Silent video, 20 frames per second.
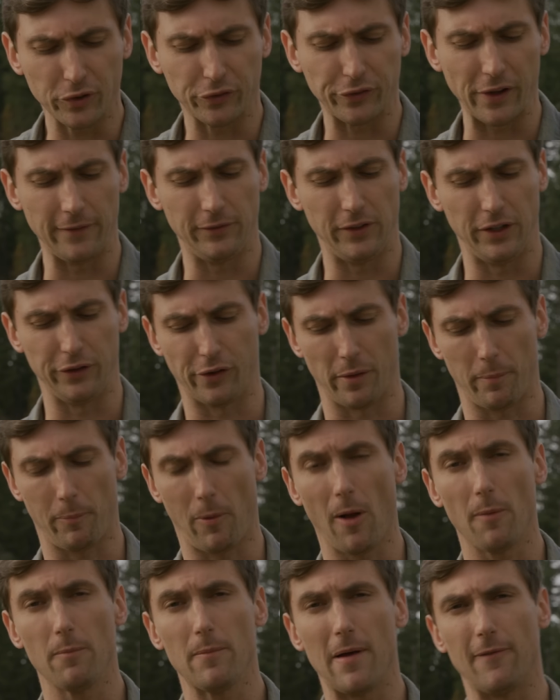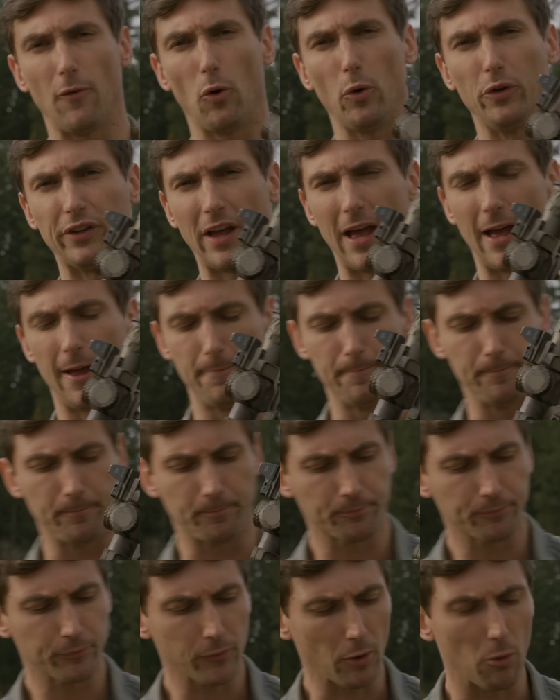safeties, the problem I've always had
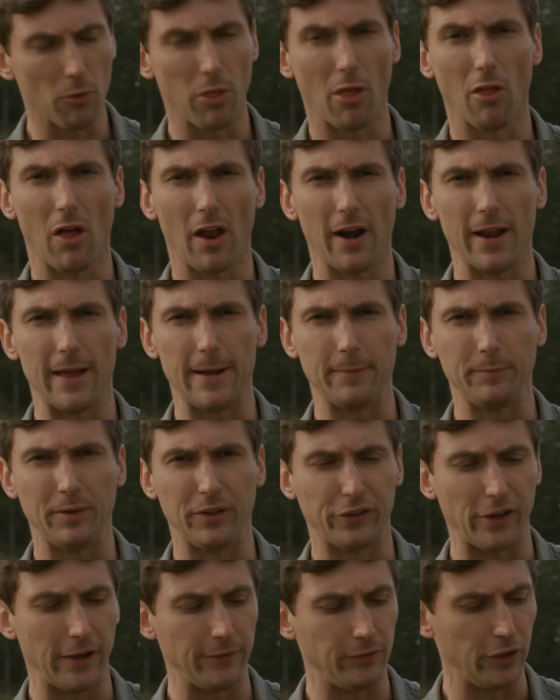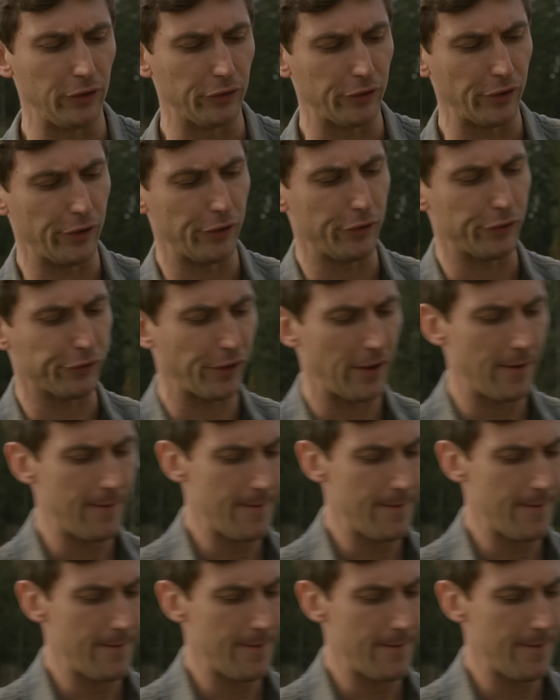with a lot of ambi safeties is